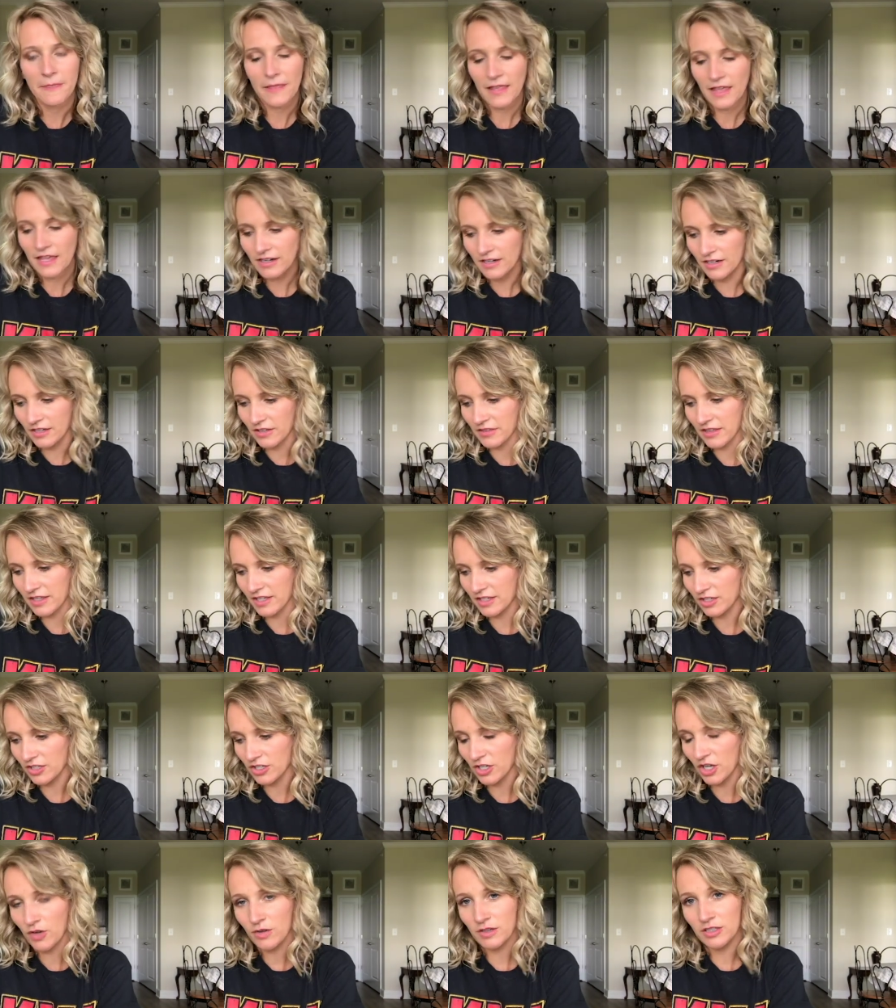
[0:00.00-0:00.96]
I don't know they
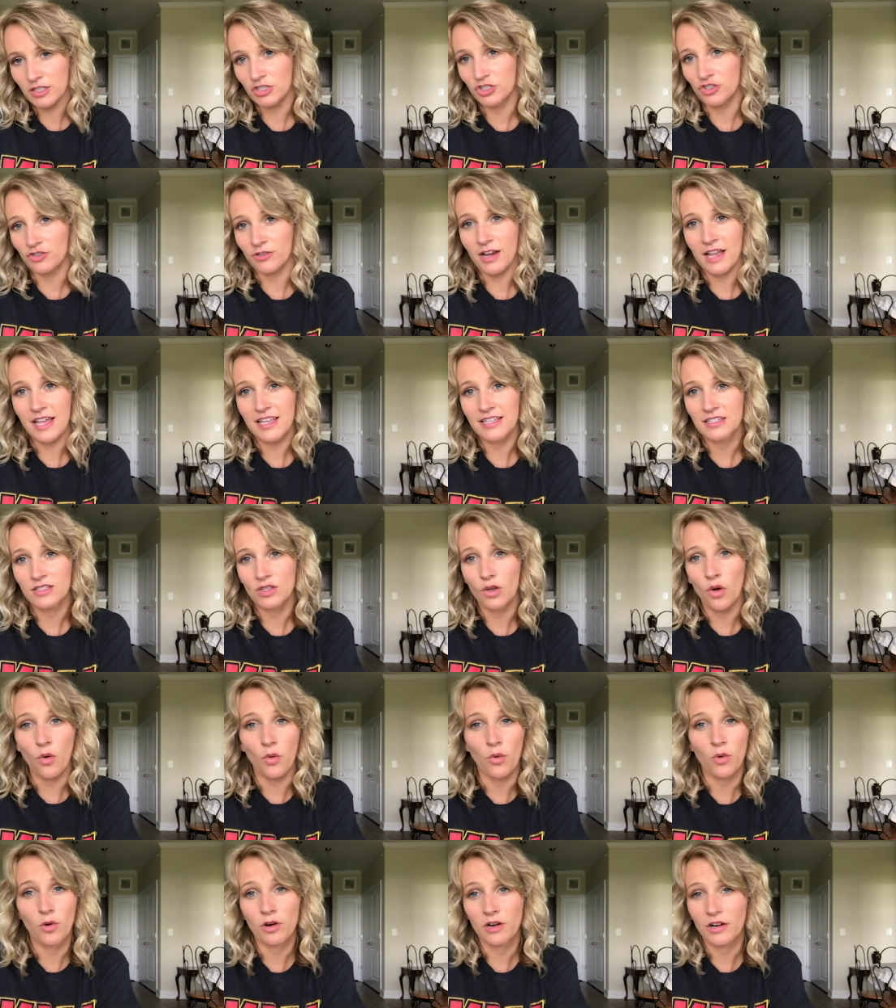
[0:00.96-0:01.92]
could go with a dress
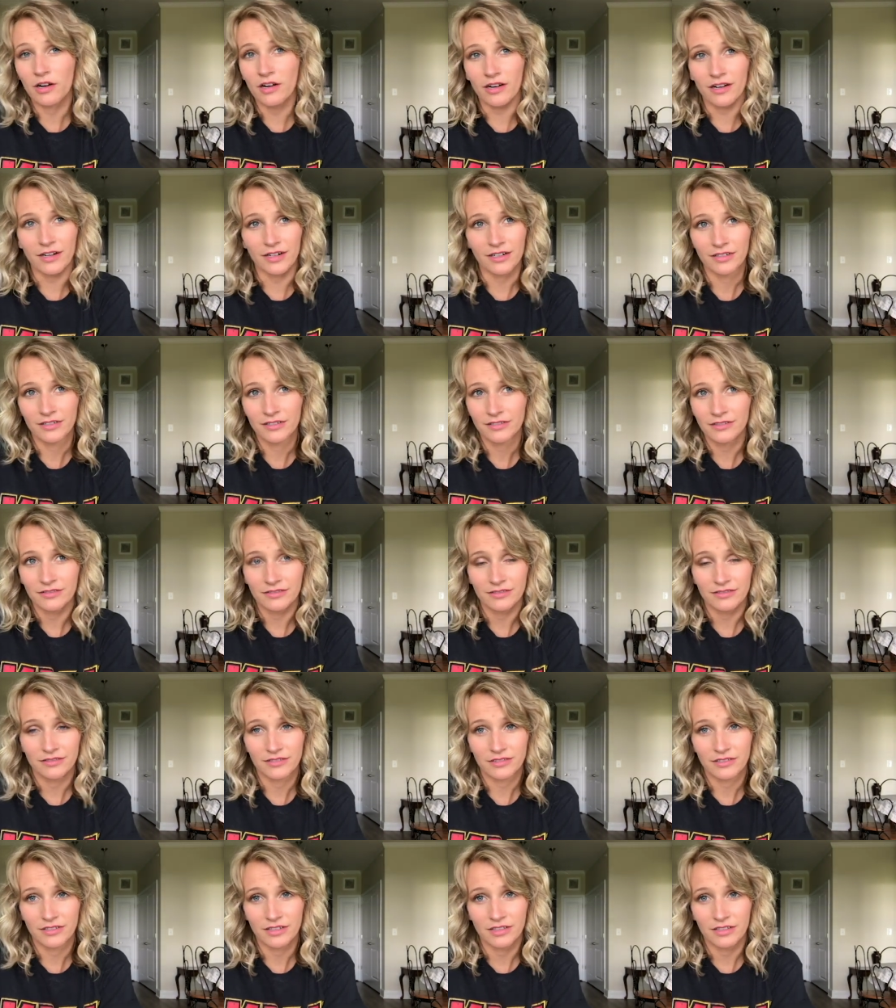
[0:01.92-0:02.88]
or
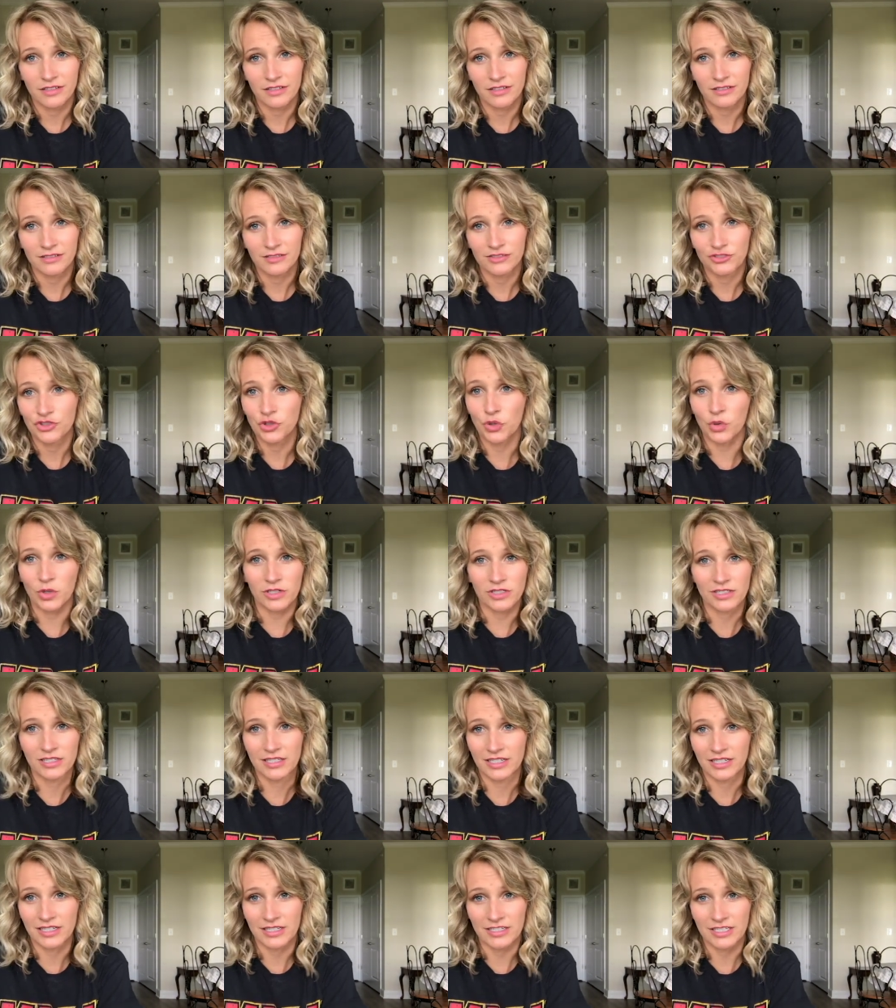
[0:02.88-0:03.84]

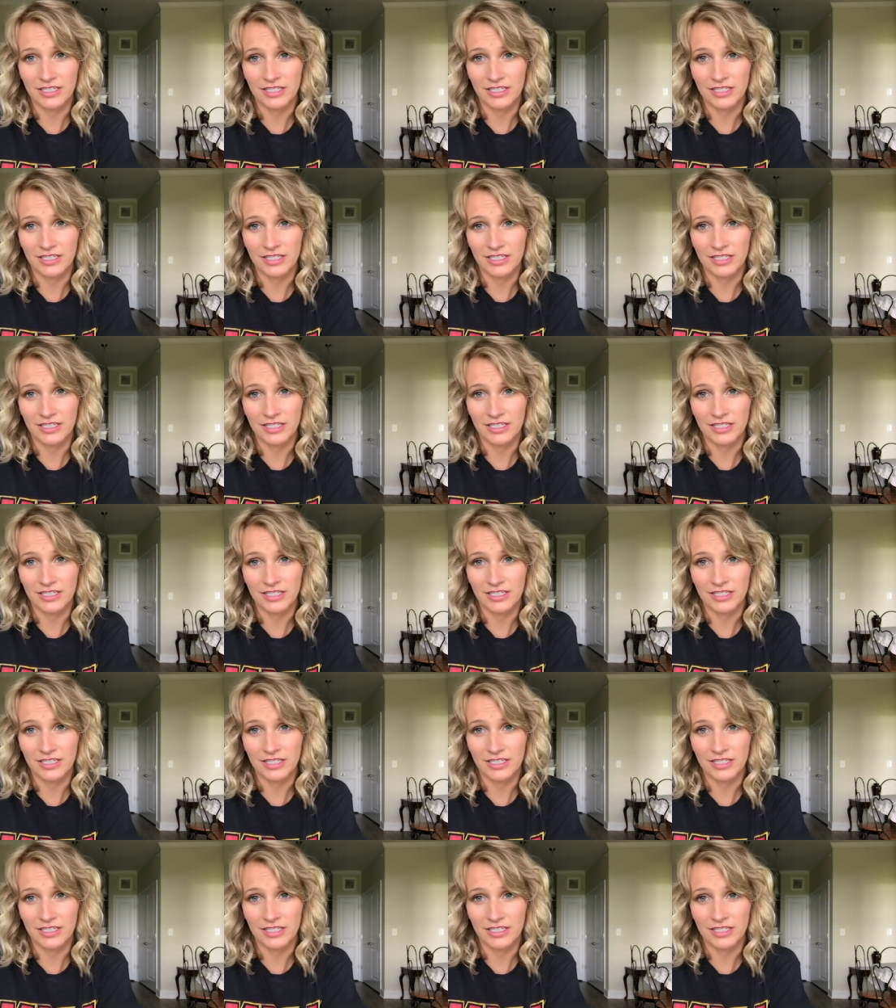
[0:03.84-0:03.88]
shorts and a